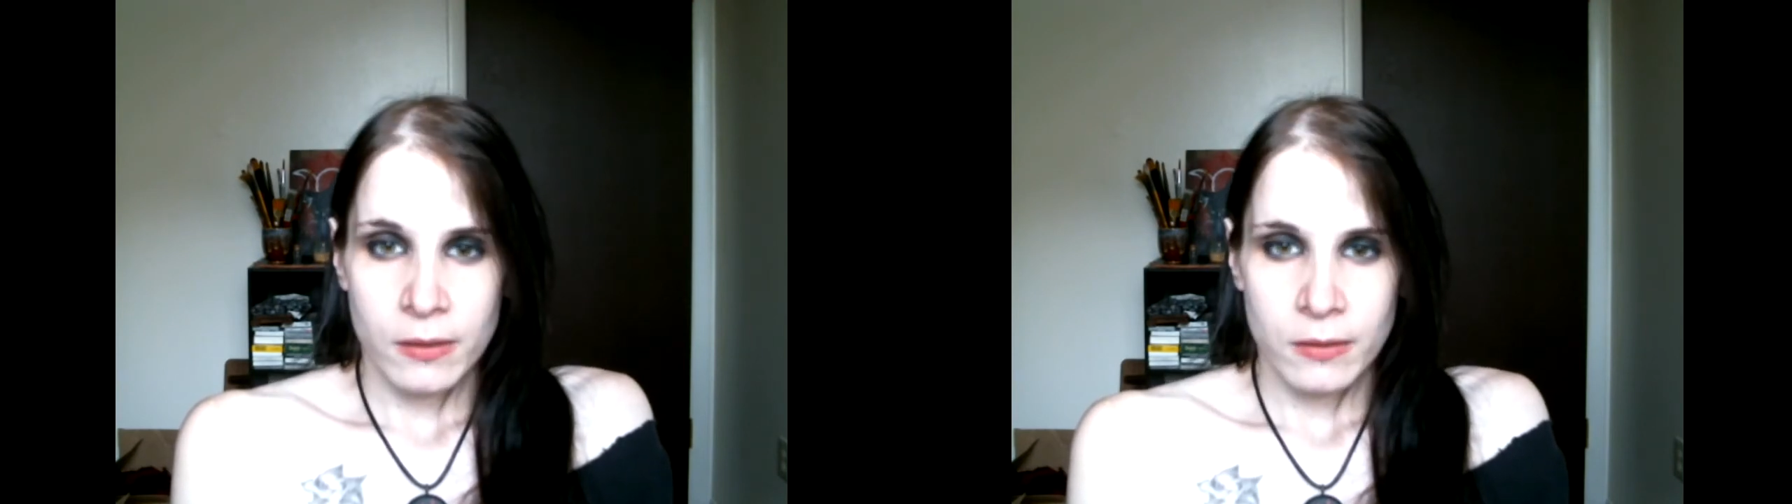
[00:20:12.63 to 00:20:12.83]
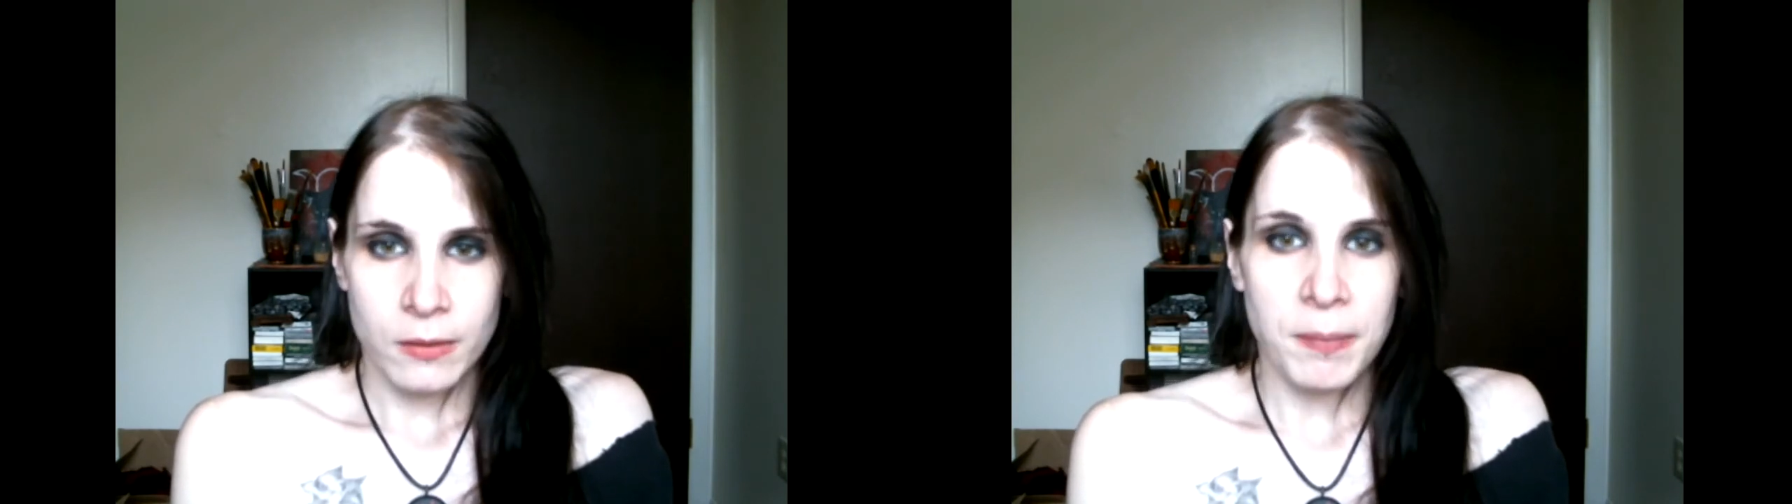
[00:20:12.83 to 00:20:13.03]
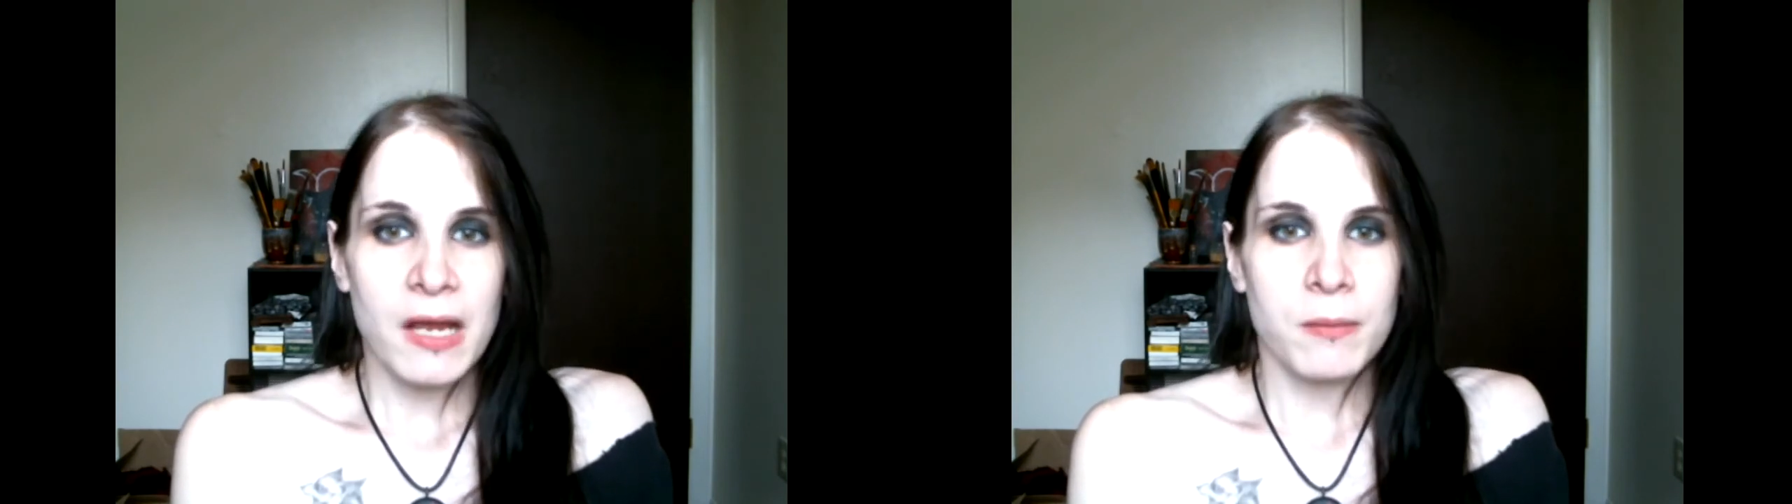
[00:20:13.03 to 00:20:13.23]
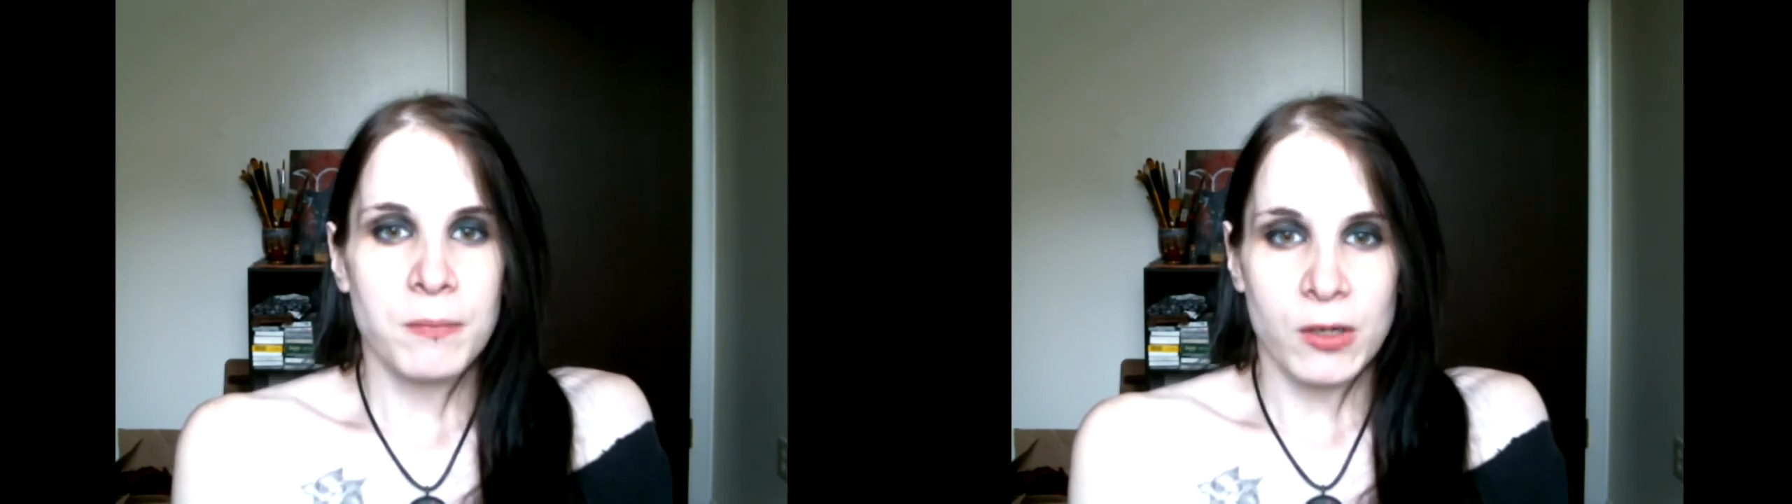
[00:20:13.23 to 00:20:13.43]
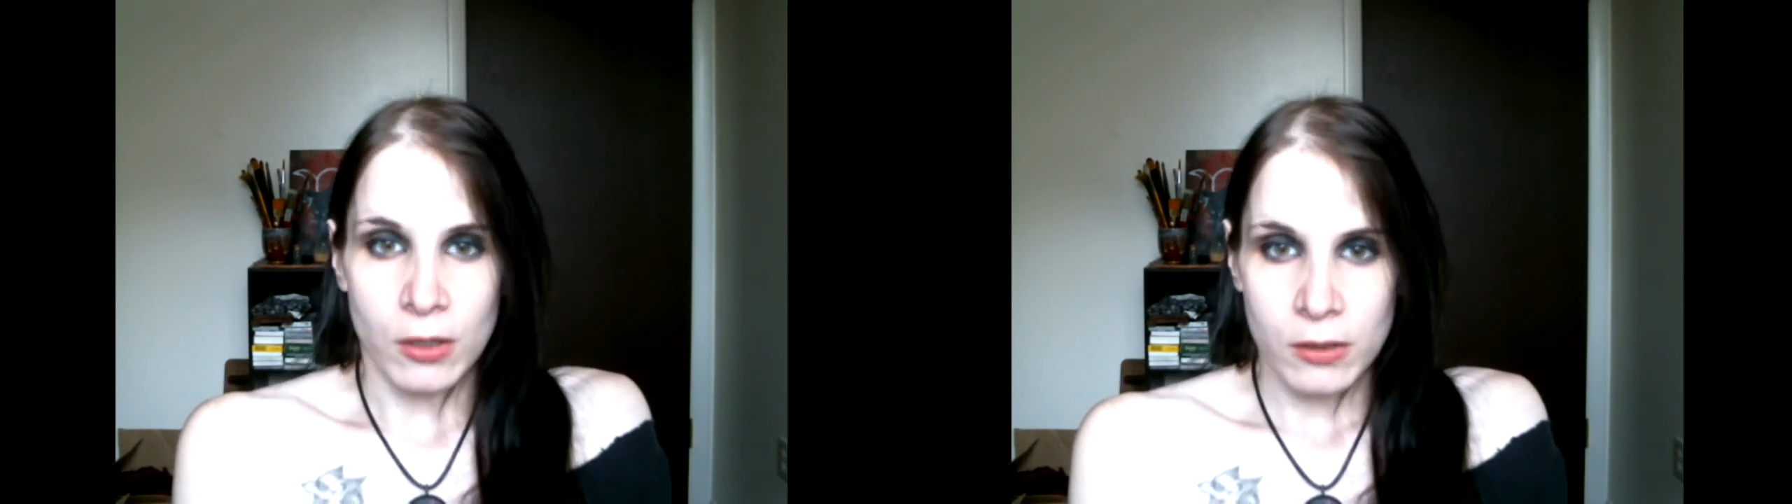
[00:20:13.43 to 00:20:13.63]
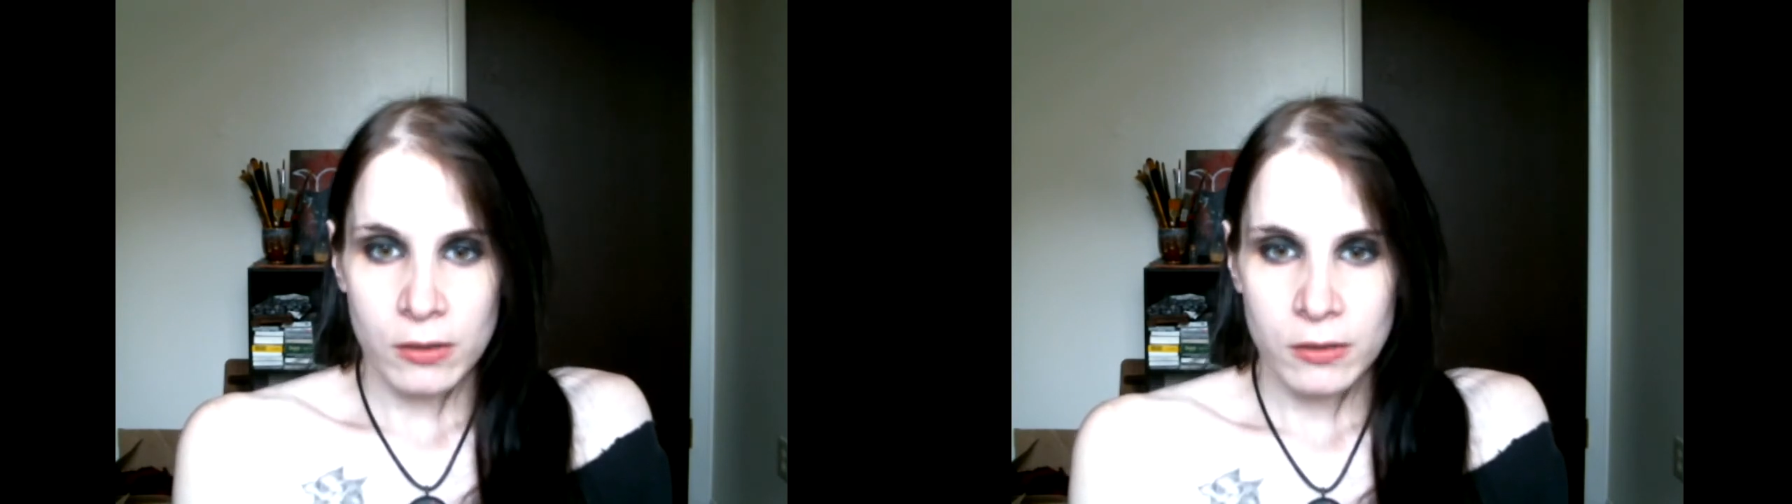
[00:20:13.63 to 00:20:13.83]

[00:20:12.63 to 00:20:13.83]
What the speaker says: the pack Marok,